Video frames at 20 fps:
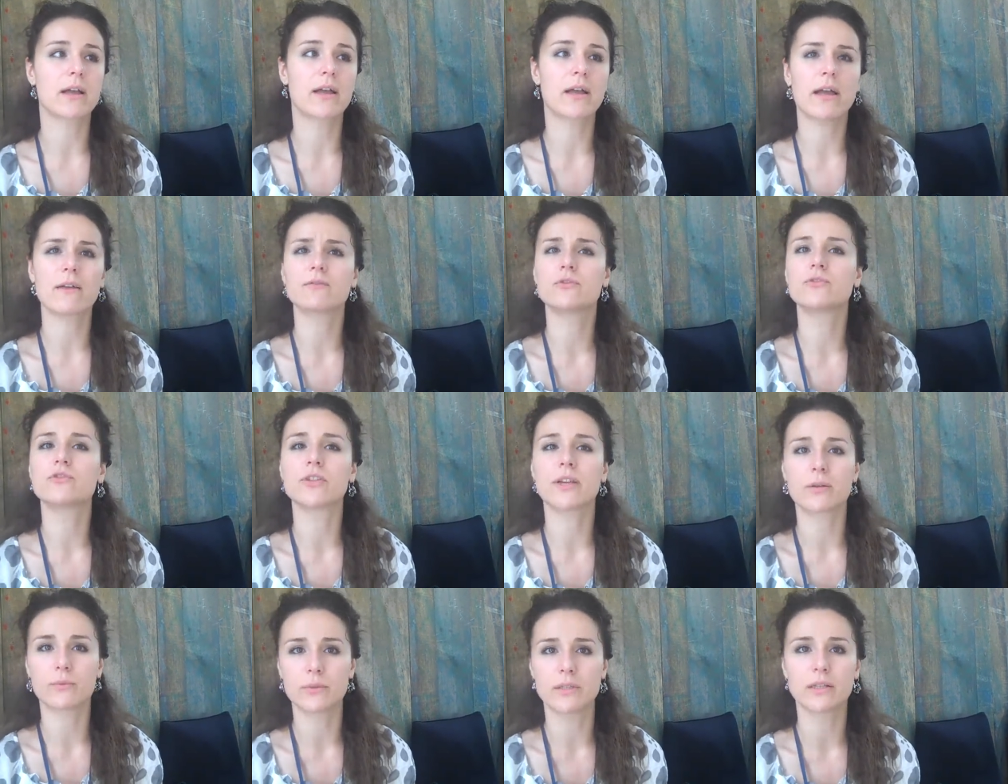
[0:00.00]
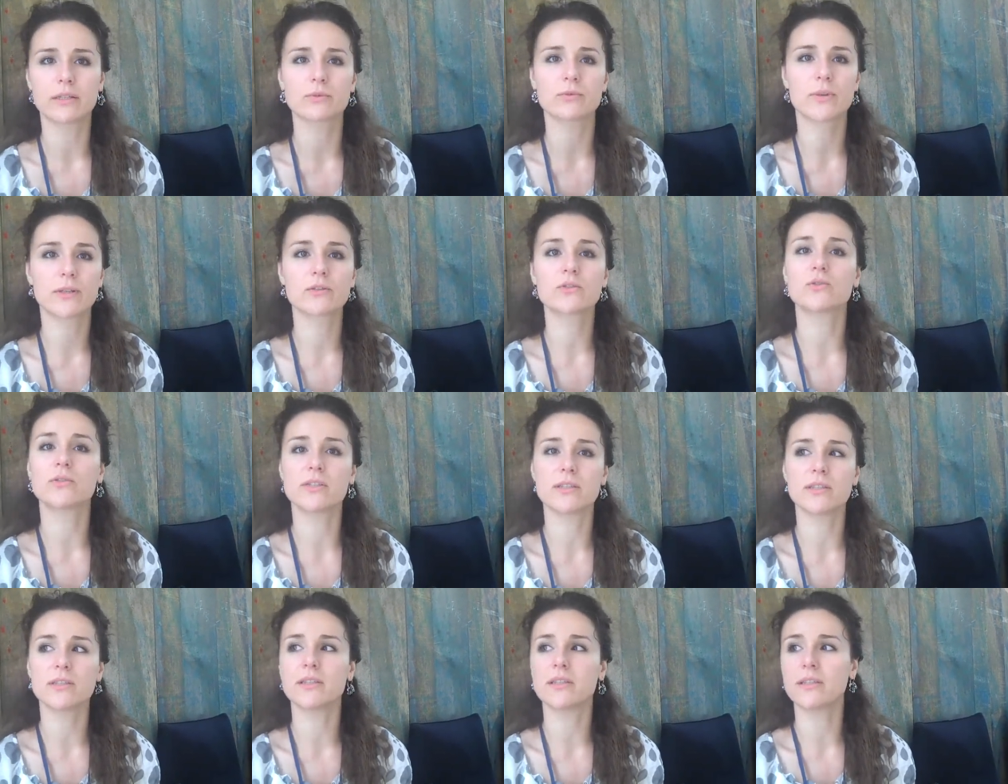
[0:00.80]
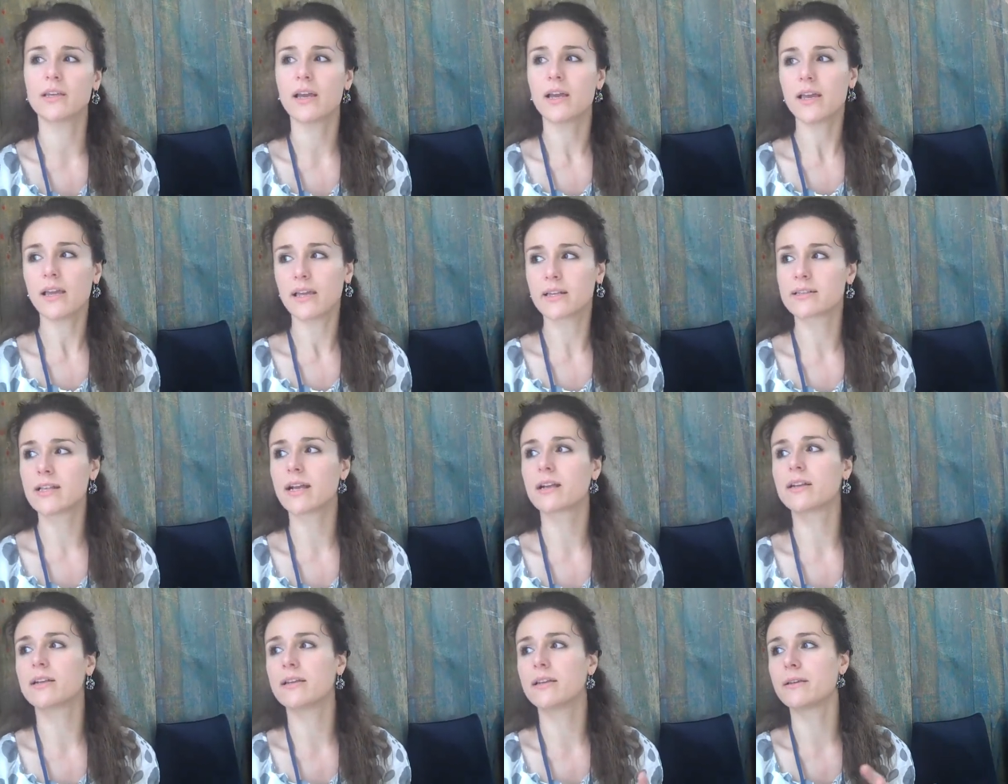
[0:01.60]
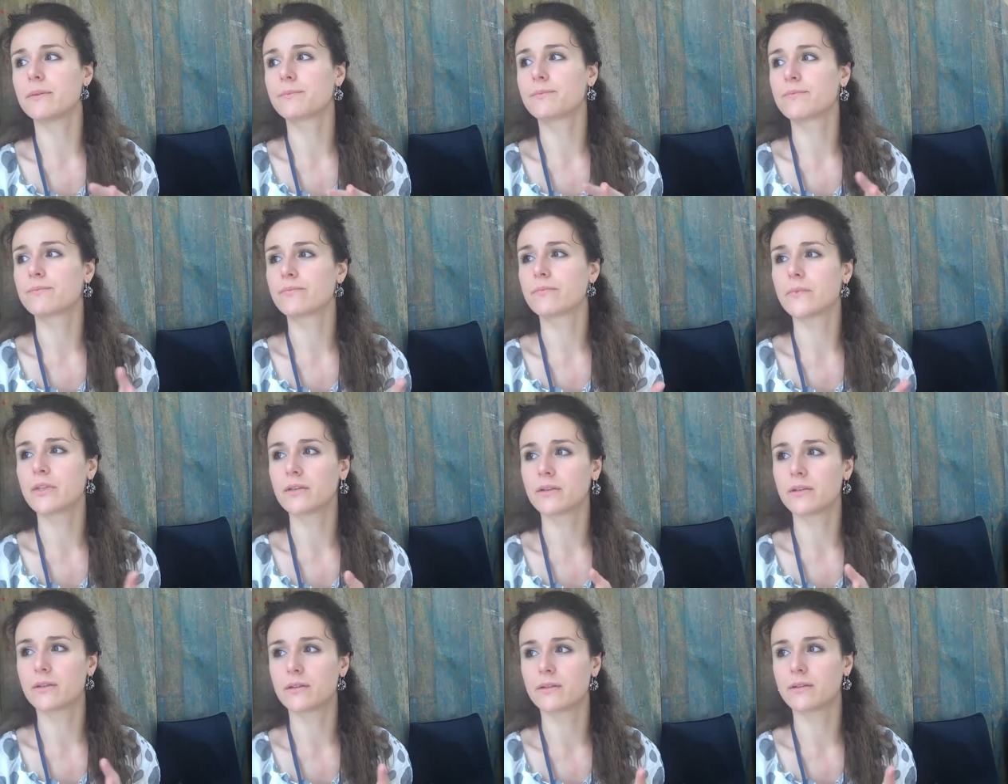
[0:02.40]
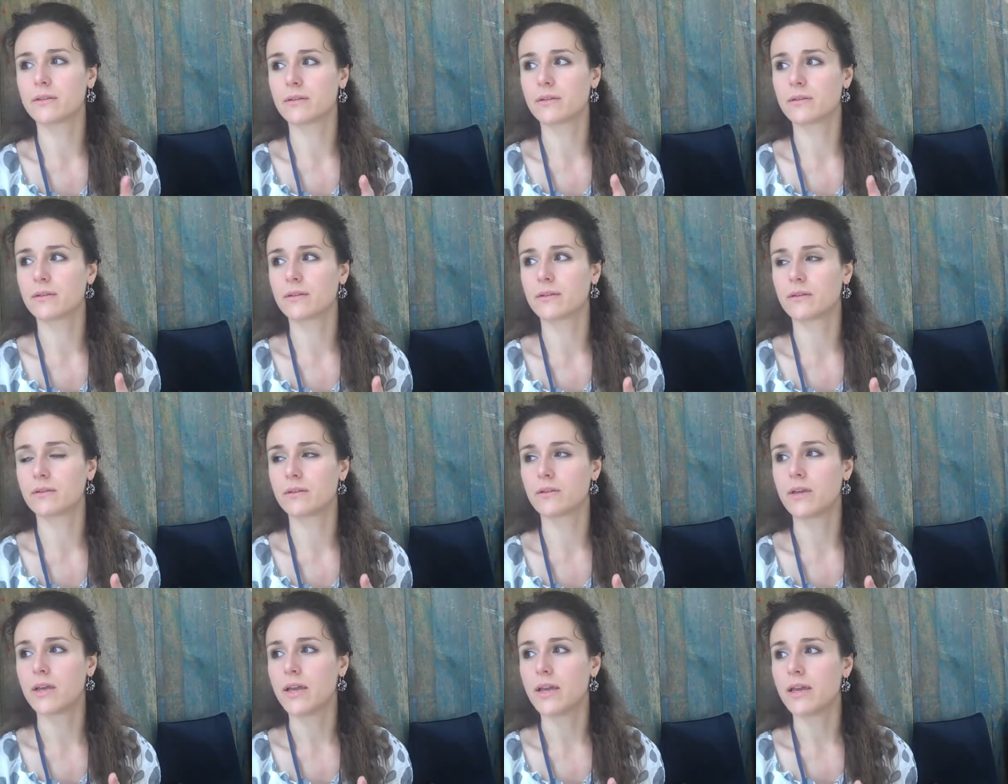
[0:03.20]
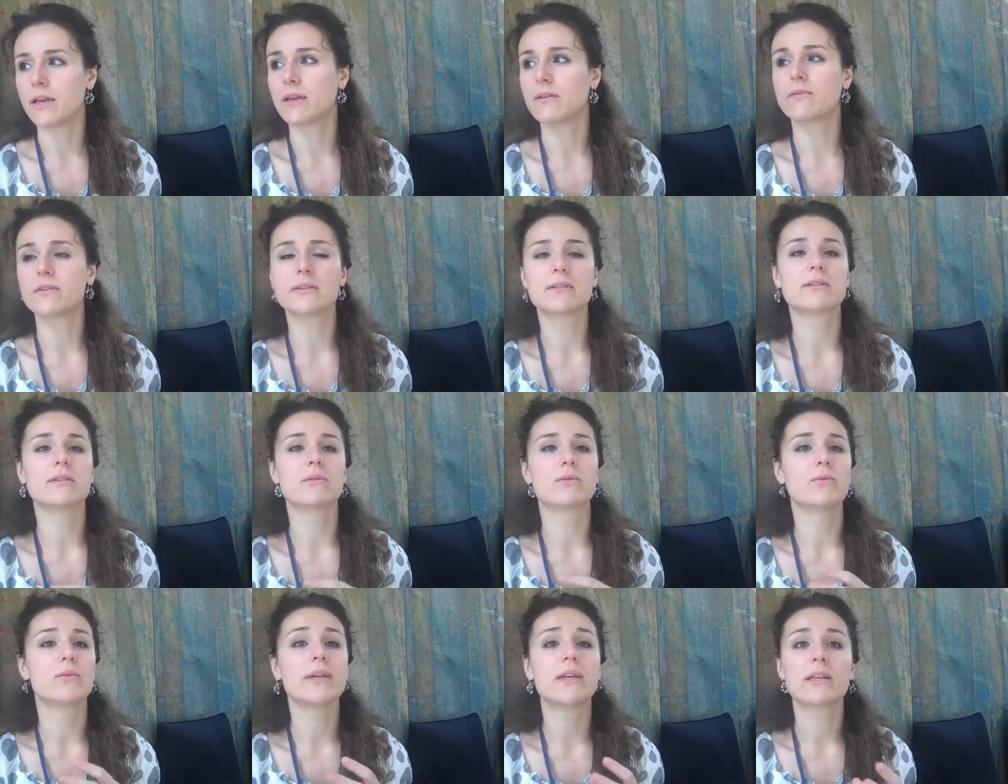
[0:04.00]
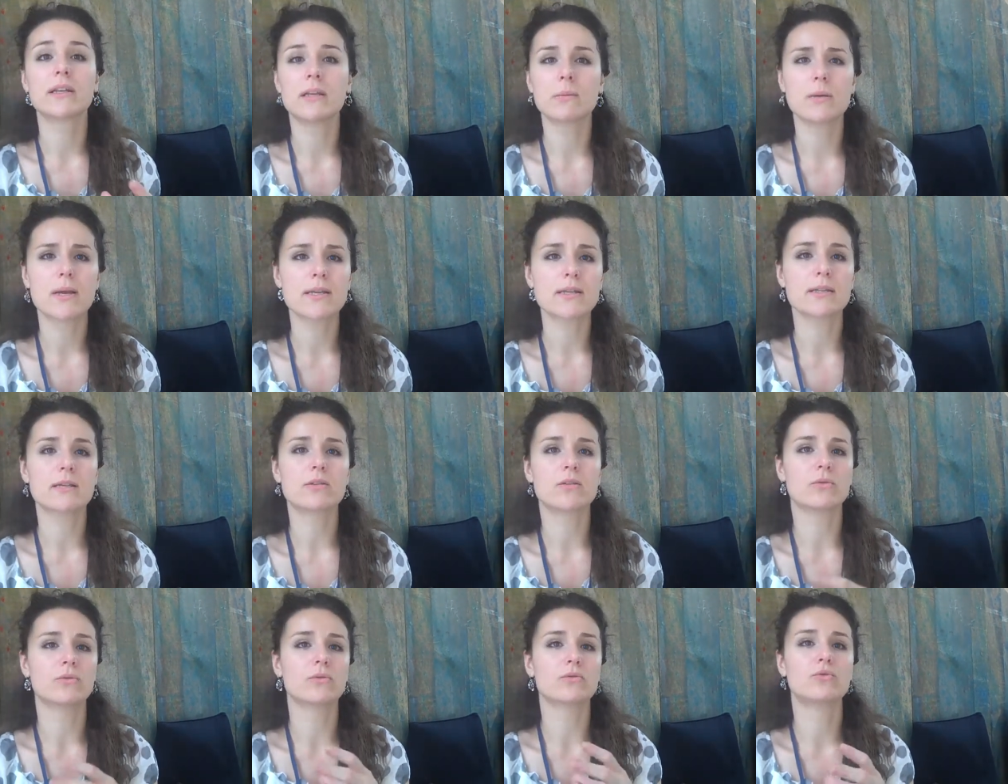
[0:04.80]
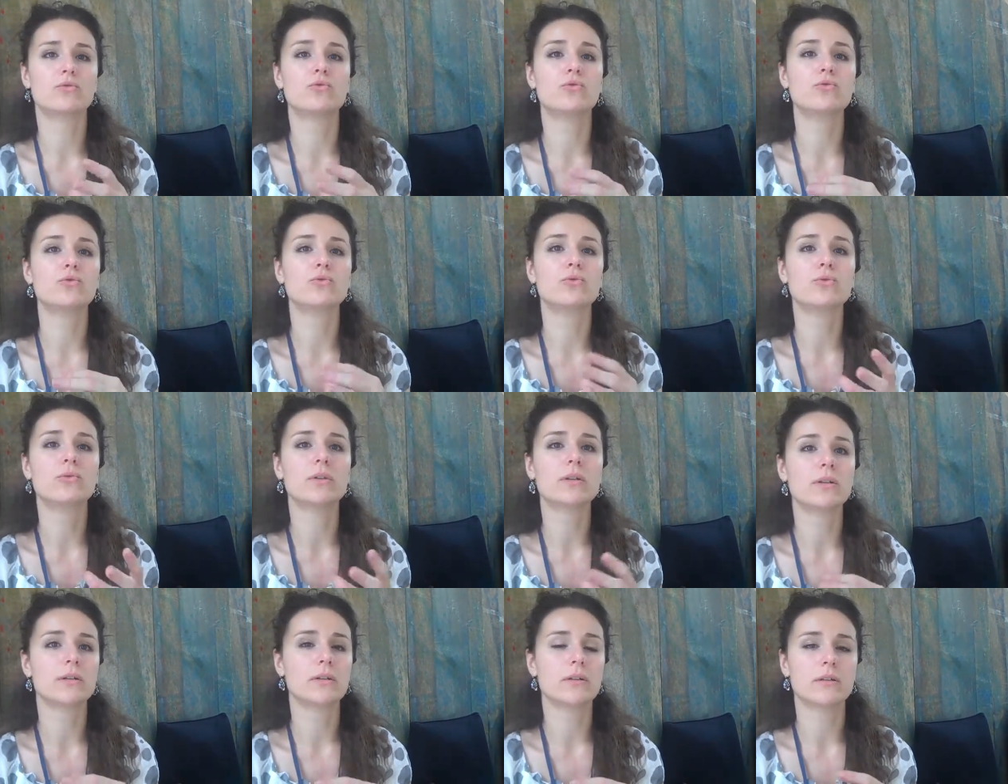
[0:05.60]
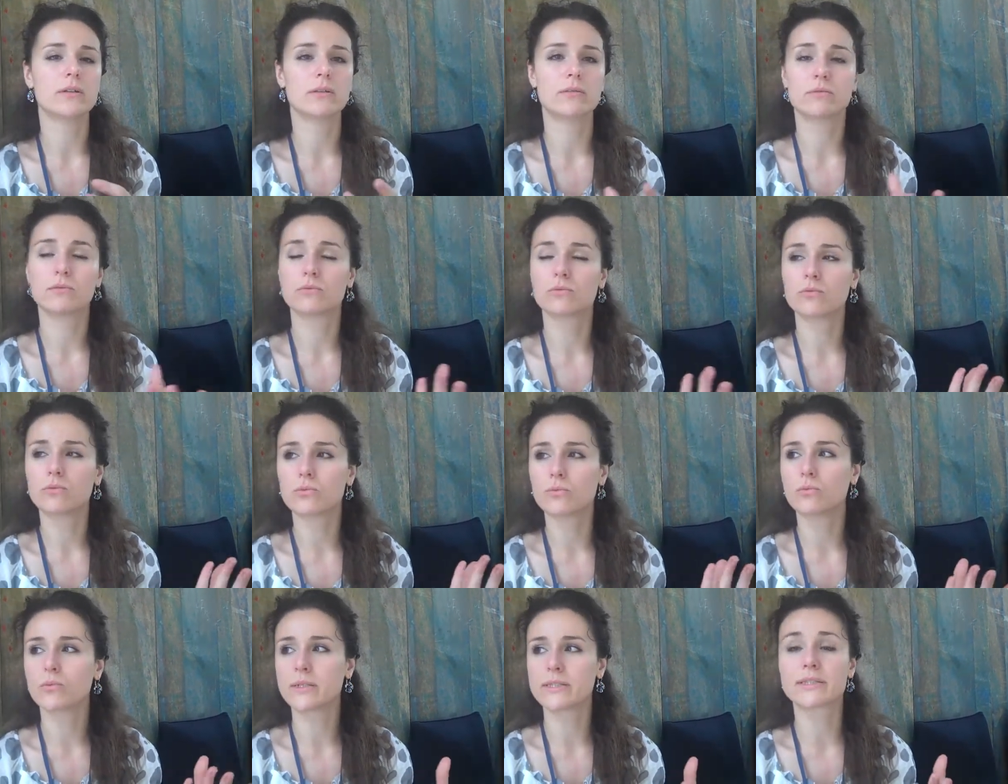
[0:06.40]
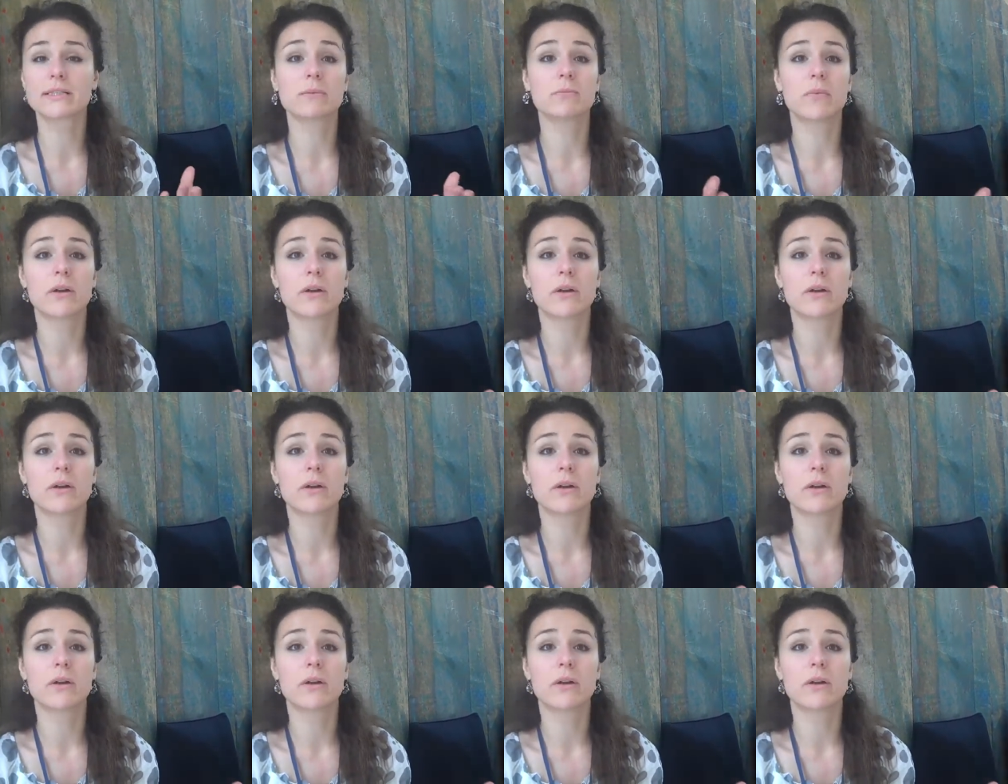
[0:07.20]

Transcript: I have to check with Antoine to see exactly the uh, if it's a weekly basis or two, uh, once a